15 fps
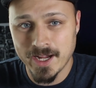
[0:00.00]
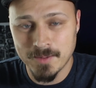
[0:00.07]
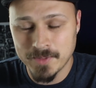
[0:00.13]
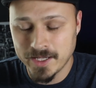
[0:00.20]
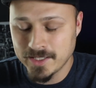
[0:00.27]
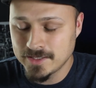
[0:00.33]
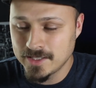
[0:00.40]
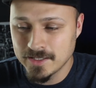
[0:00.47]
I'm
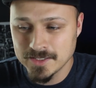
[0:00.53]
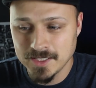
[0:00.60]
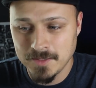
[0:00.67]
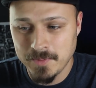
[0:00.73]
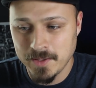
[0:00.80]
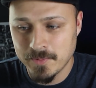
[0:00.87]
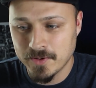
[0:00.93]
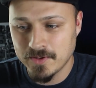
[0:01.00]
like, seriously,
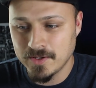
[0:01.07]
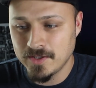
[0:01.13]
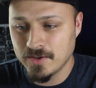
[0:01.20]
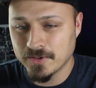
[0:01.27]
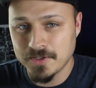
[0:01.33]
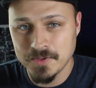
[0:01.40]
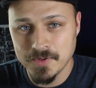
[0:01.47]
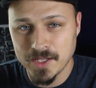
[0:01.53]
people,
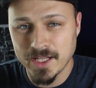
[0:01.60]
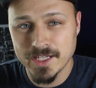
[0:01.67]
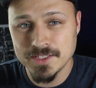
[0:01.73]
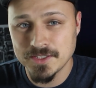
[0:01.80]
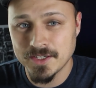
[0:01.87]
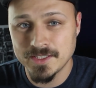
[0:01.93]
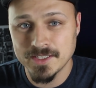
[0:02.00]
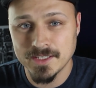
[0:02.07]
don't you realize
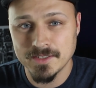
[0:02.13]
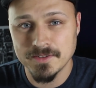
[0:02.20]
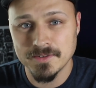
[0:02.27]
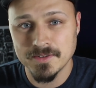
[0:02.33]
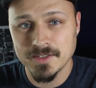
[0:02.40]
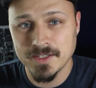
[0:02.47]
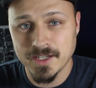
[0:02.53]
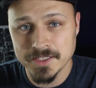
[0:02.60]
you're in a
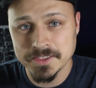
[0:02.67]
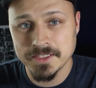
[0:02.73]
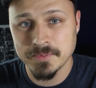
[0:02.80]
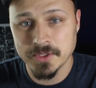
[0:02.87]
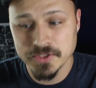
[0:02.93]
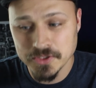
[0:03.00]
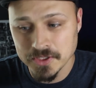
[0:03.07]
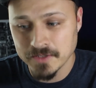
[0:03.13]

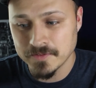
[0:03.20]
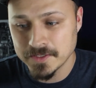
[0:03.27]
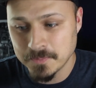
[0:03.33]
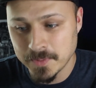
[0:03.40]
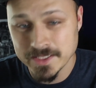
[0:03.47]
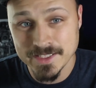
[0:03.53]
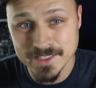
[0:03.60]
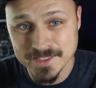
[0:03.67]
customer service
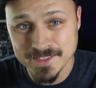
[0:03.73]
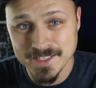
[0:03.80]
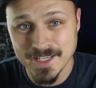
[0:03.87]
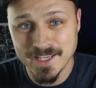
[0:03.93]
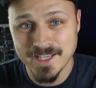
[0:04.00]
business?